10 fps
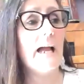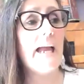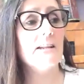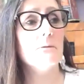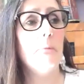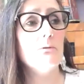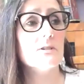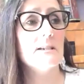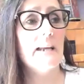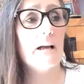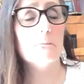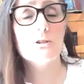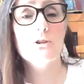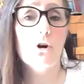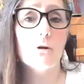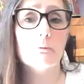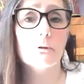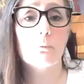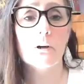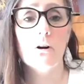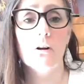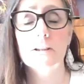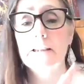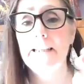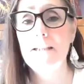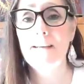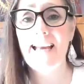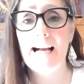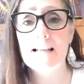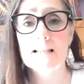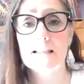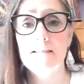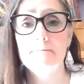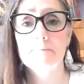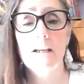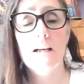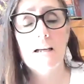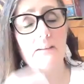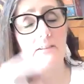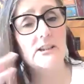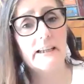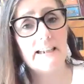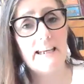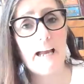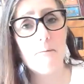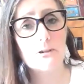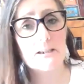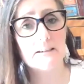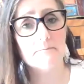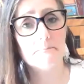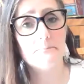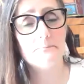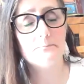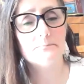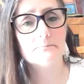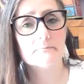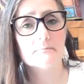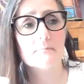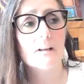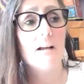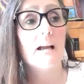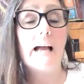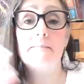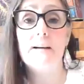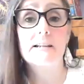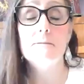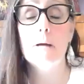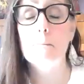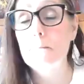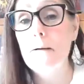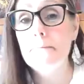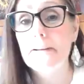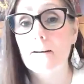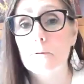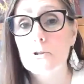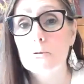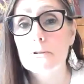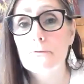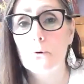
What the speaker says: And the boats in Hamilton Harbor were called the Lady Mikasa and the Lady Hamilton. In fact, he met my mom there when she was